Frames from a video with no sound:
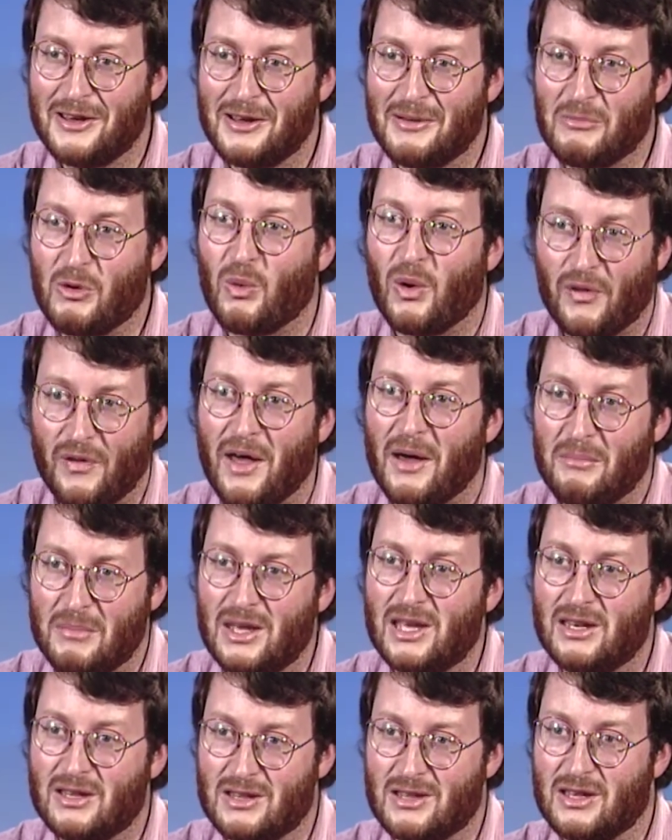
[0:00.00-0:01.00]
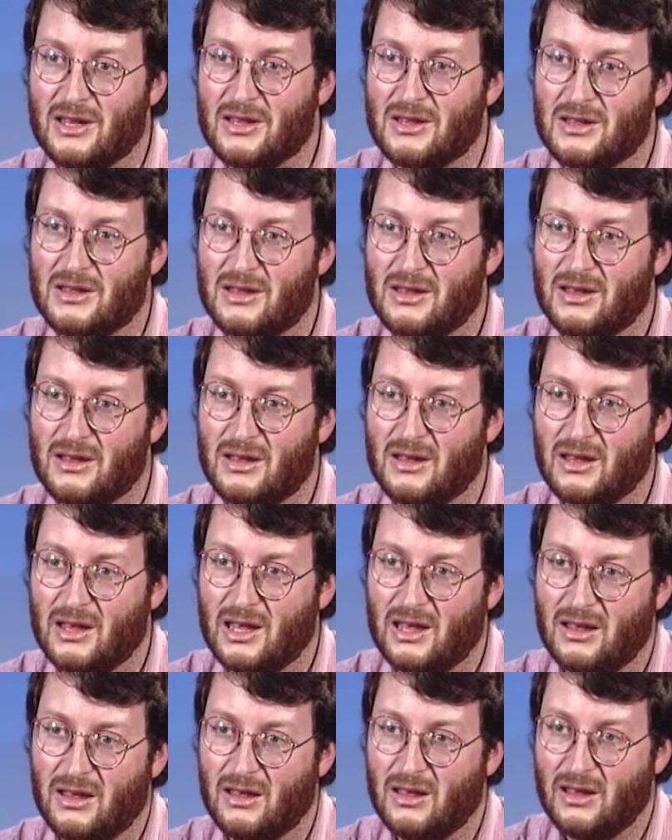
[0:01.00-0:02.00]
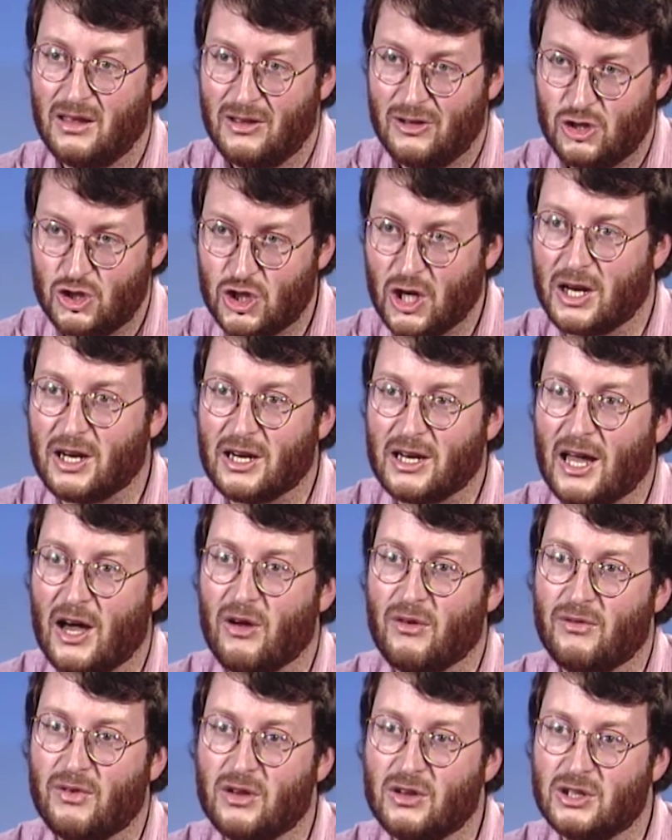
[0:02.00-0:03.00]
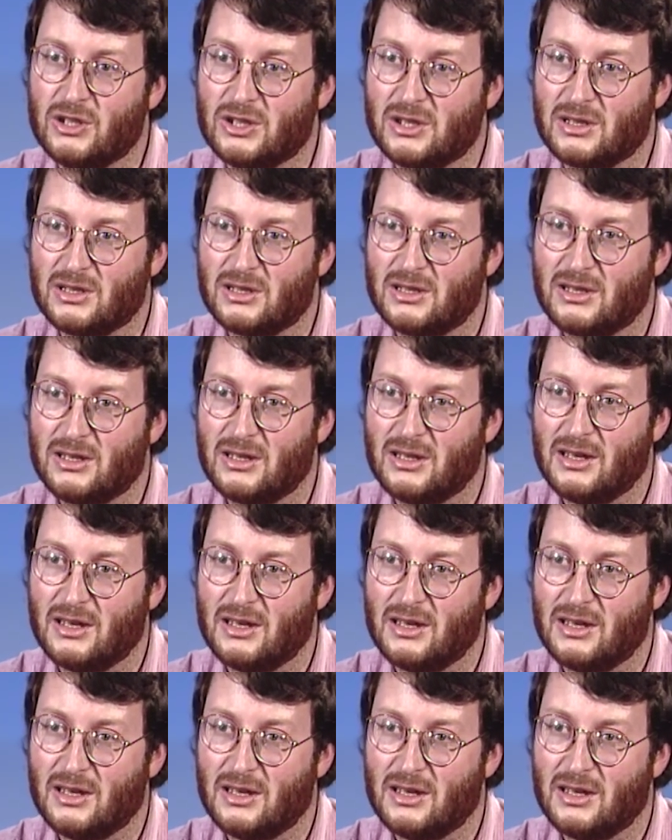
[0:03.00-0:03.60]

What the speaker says: but what that means is shutting down villages.